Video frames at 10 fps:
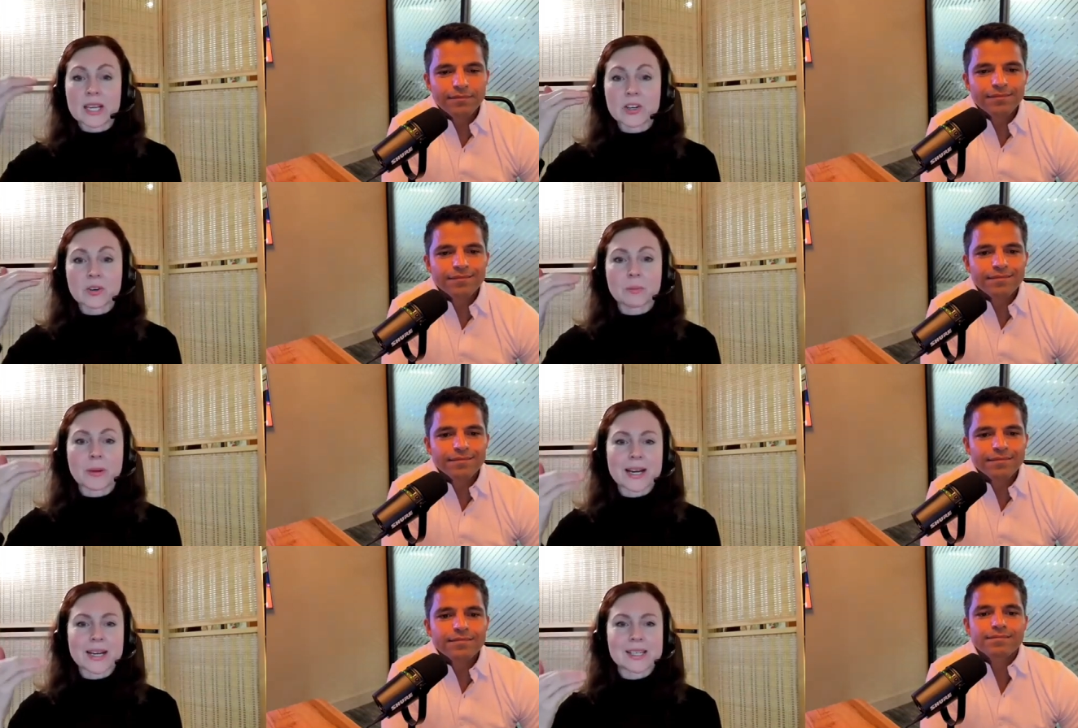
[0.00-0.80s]
Speaker 1: inner
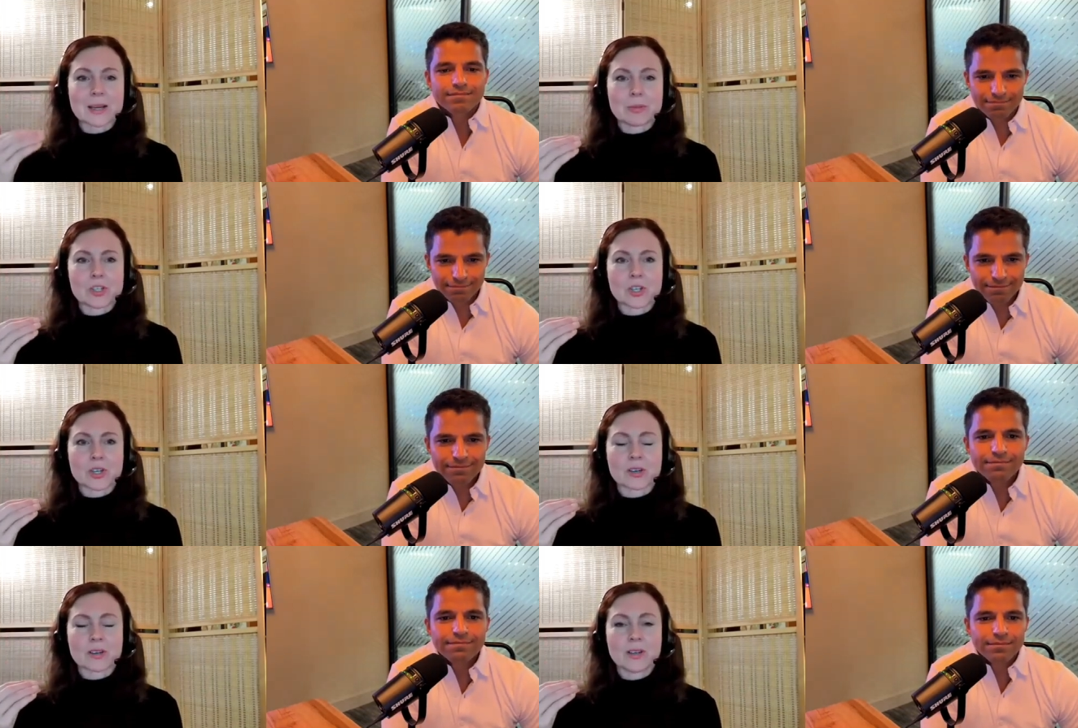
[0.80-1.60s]
body
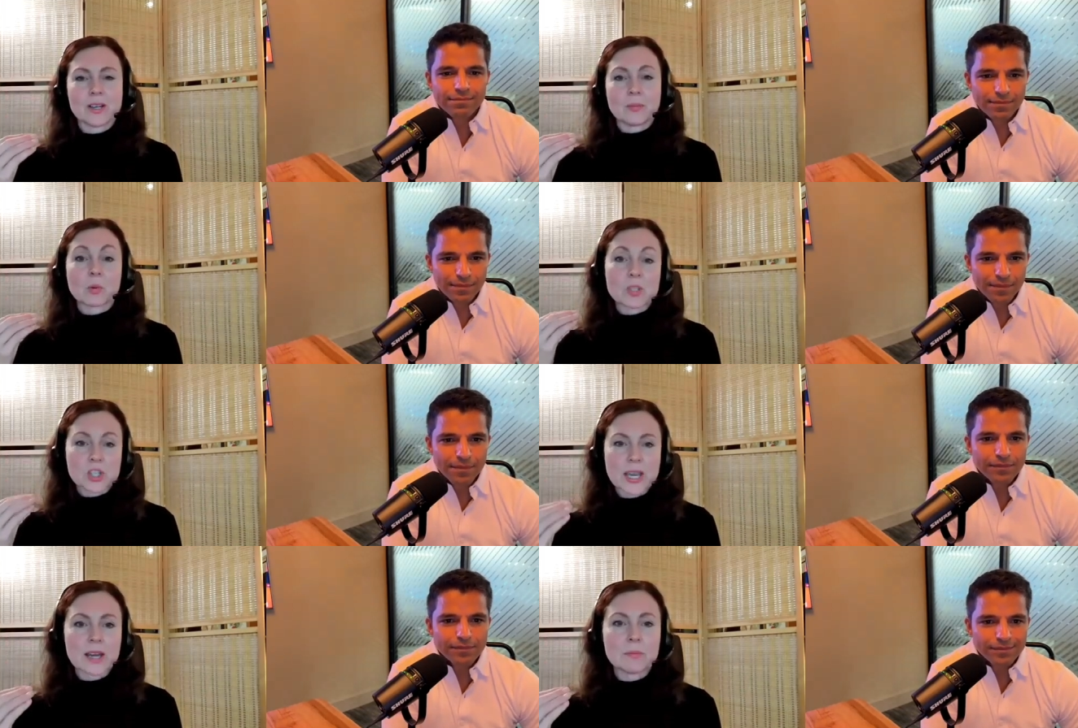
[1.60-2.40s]
temperature which
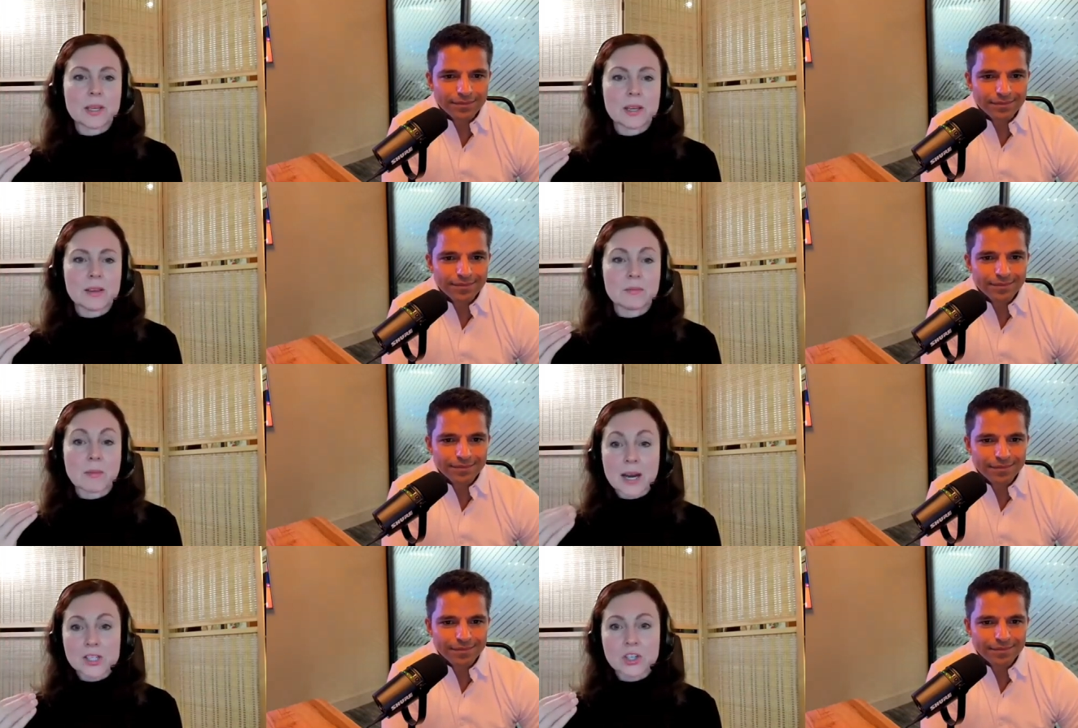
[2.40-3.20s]
can be
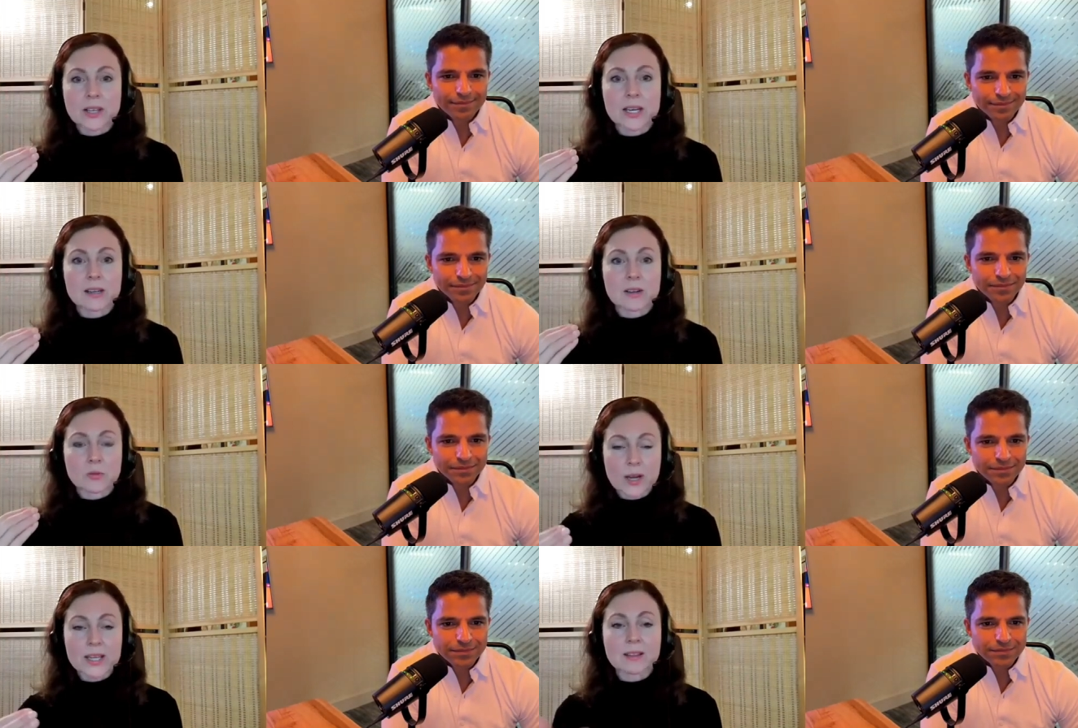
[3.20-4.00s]
modulated
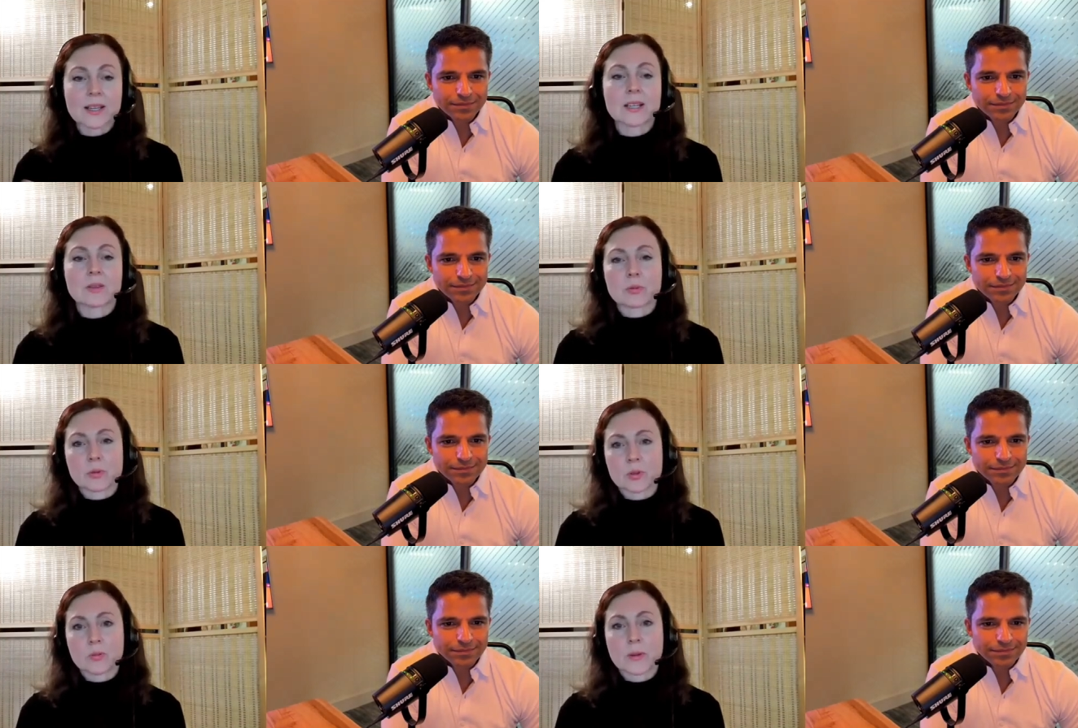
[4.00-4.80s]
and regulated
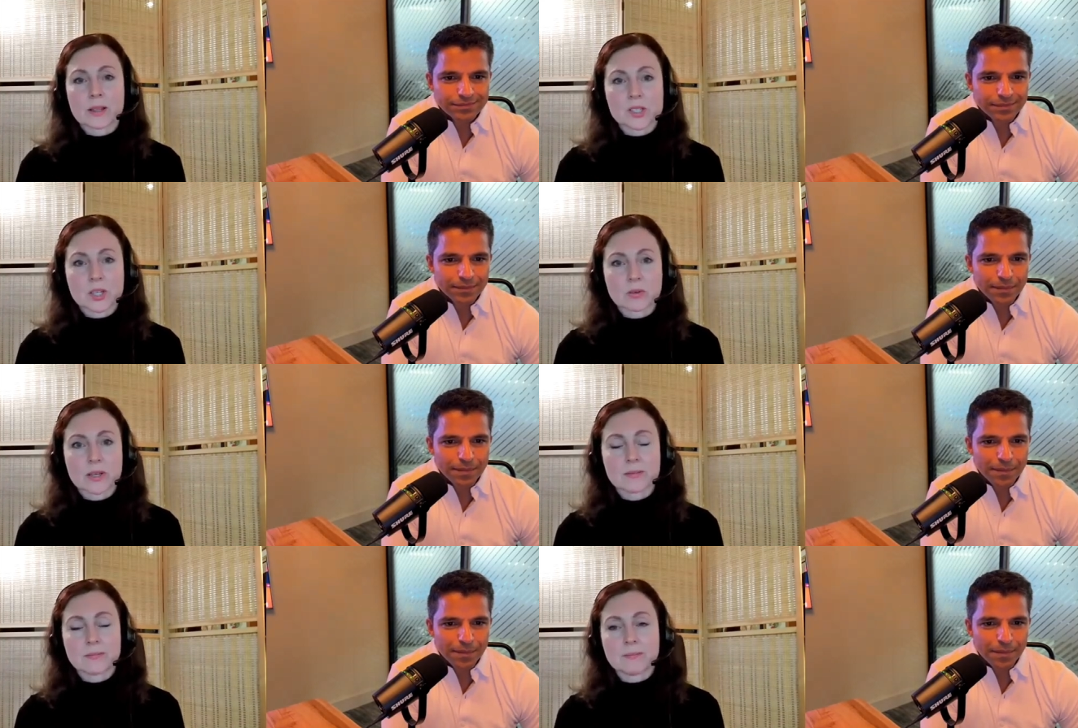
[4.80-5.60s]
through
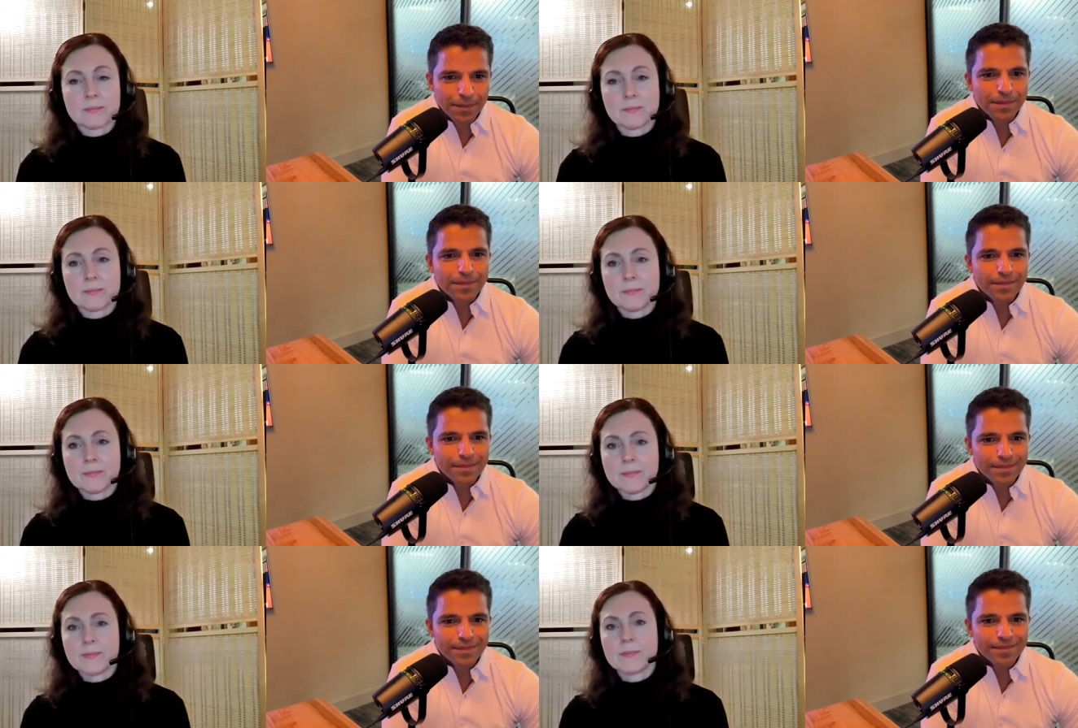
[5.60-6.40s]
melatonin.
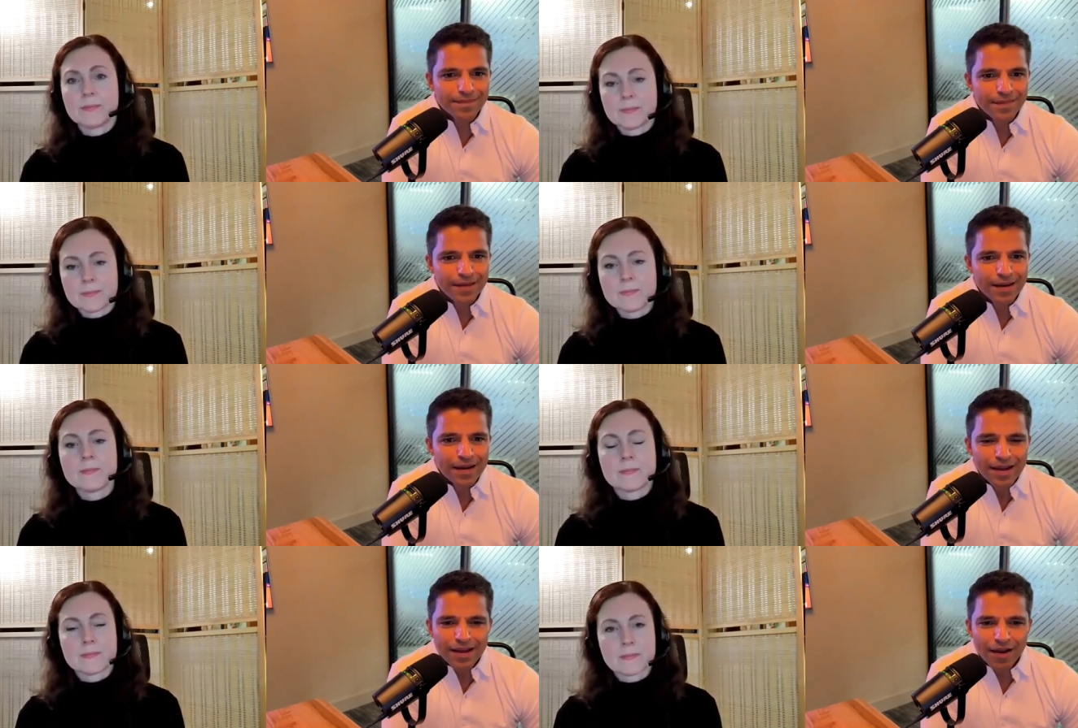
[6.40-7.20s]
Speaker 2: Mm-hmm.
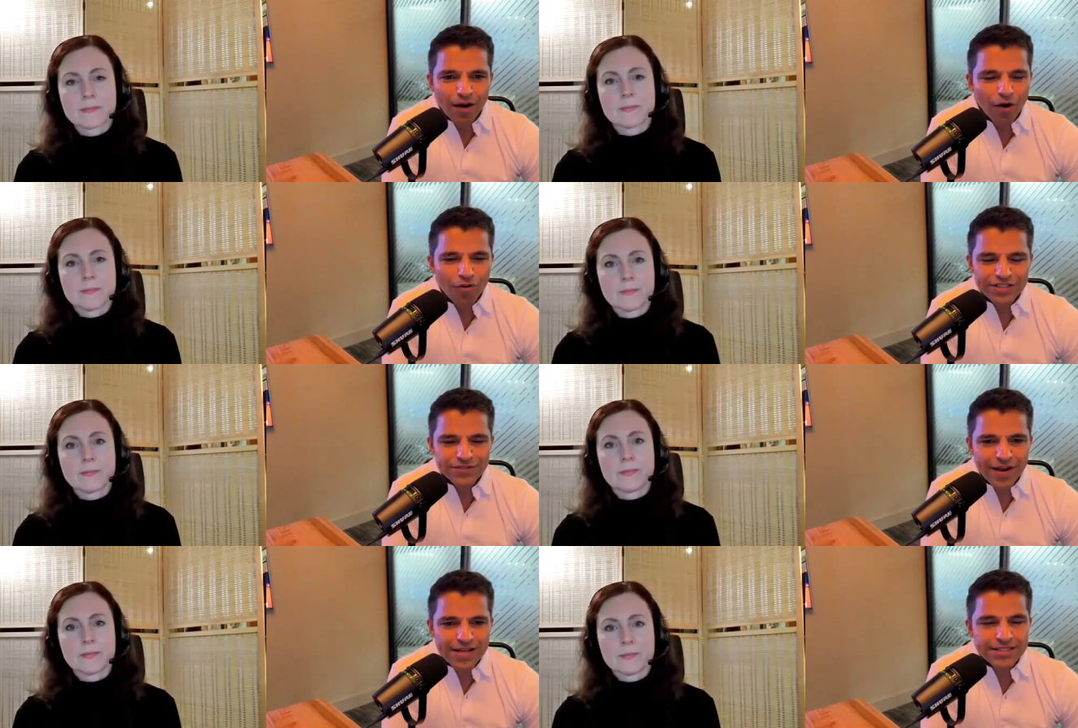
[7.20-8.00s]
Oh,
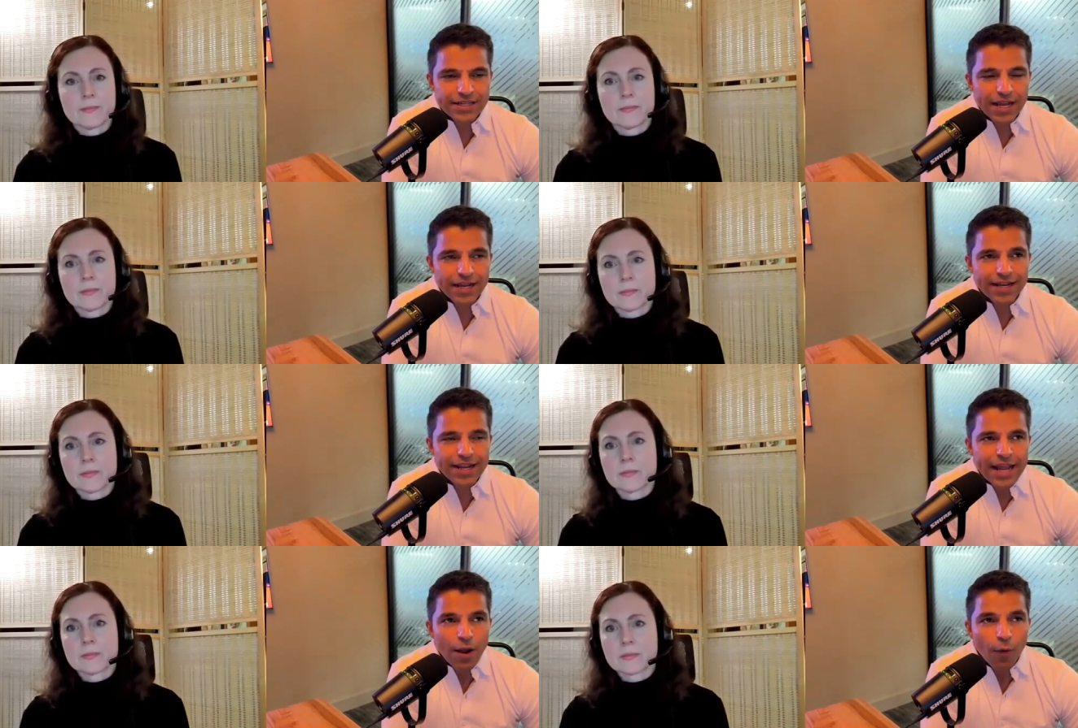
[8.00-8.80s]
that's fascinating.